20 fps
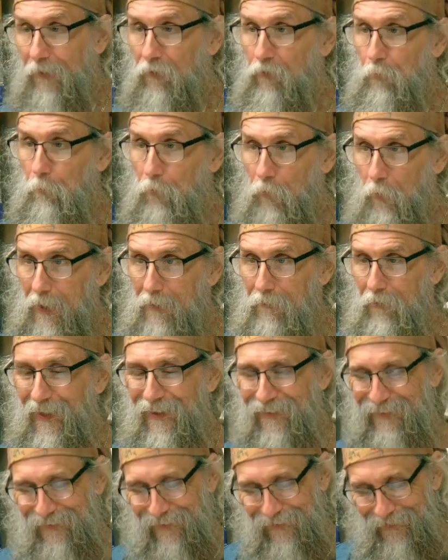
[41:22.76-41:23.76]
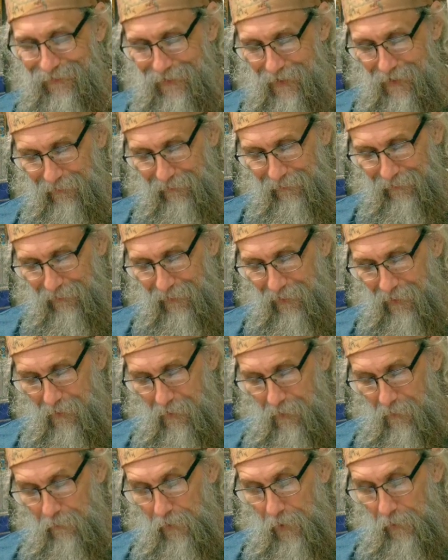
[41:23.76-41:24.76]
his previous list.
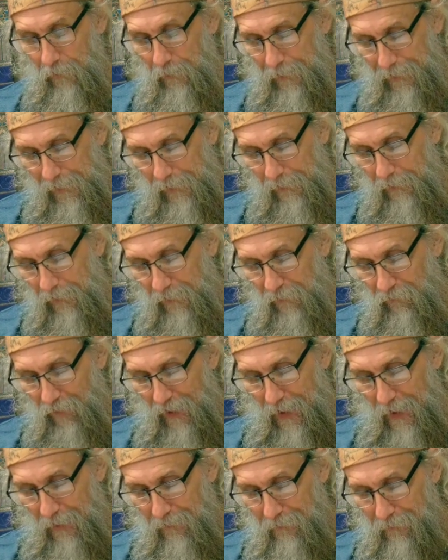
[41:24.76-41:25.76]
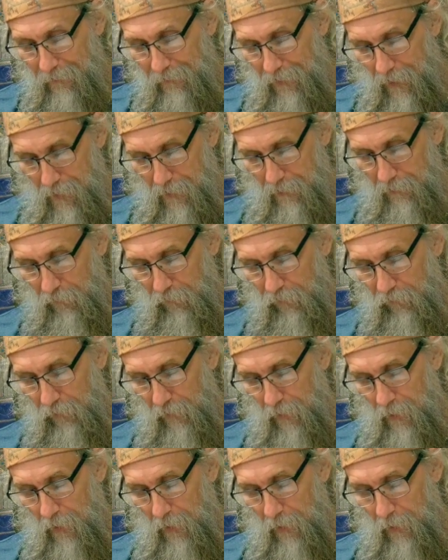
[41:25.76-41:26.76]
They are healings and
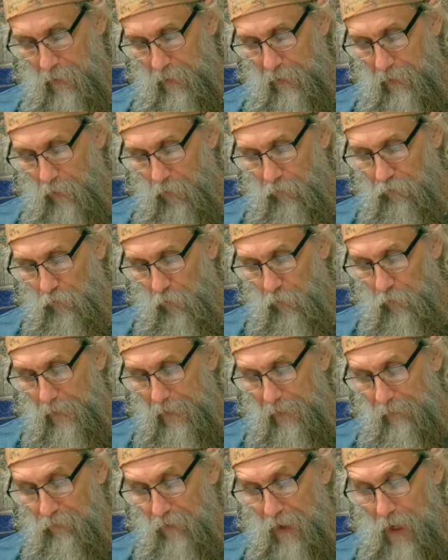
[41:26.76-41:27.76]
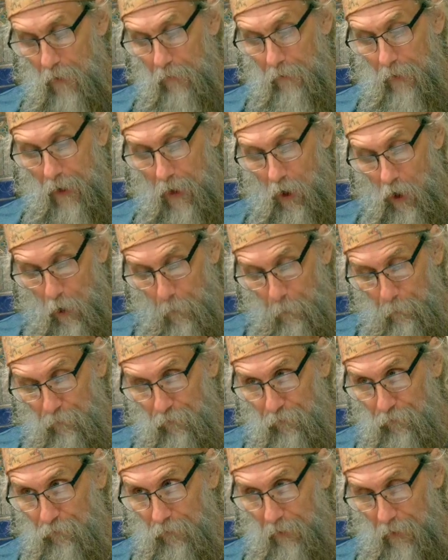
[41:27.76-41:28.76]
tongues. He also leaves out
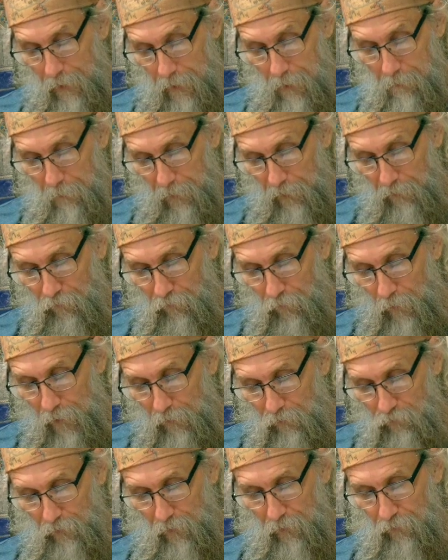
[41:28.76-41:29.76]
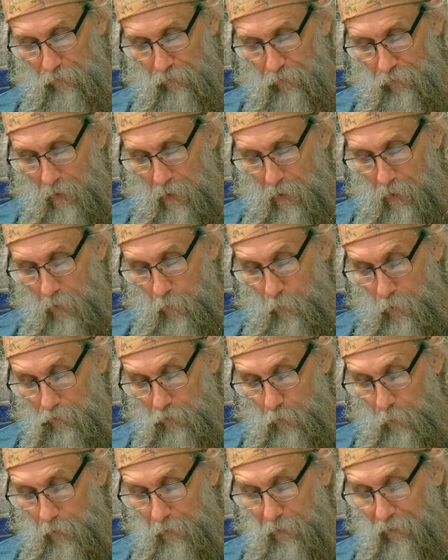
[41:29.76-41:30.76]
helps and administrations,
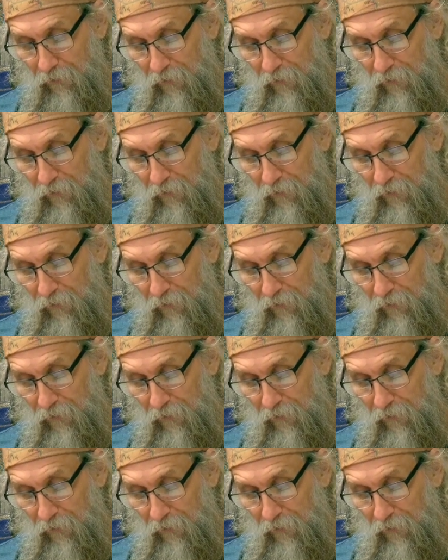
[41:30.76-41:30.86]
which were in